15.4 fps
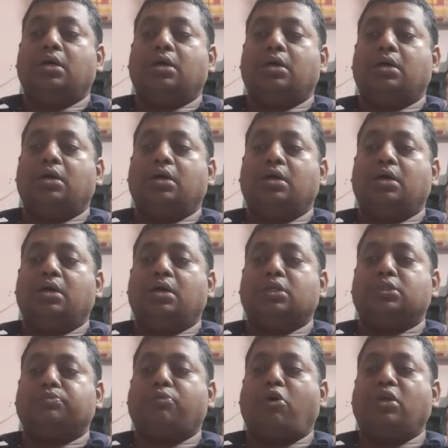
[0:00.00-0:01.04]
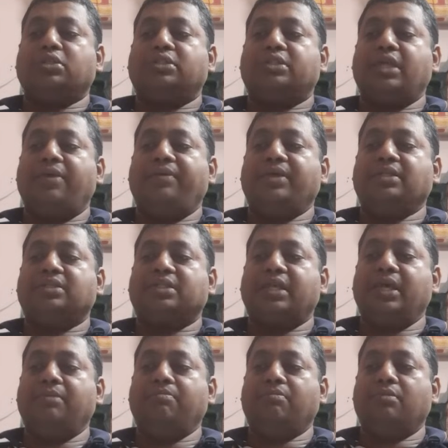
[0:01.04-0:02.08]
uh, small savings
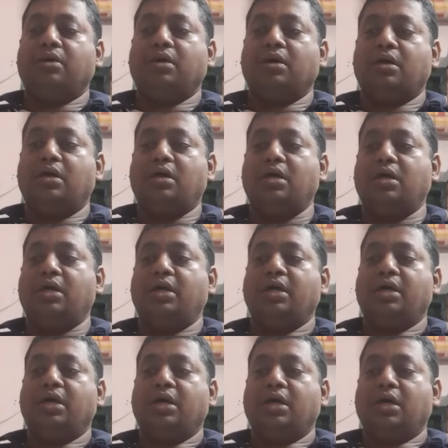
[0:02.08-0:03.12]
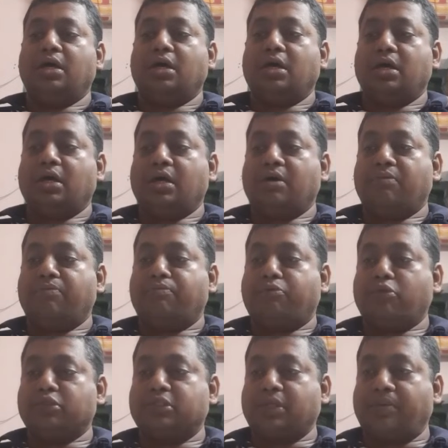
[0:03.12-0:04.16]
scheme,
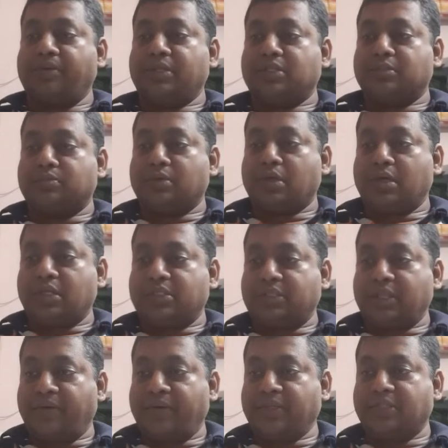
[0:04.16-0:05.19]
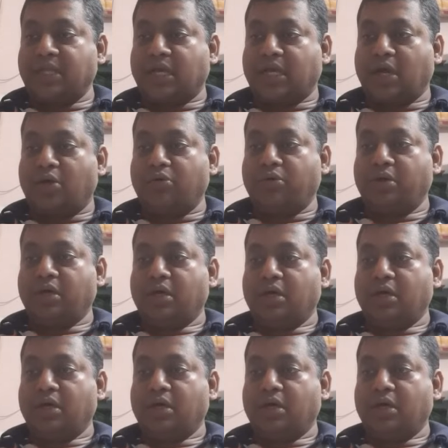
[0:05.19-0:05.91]
post office savings account.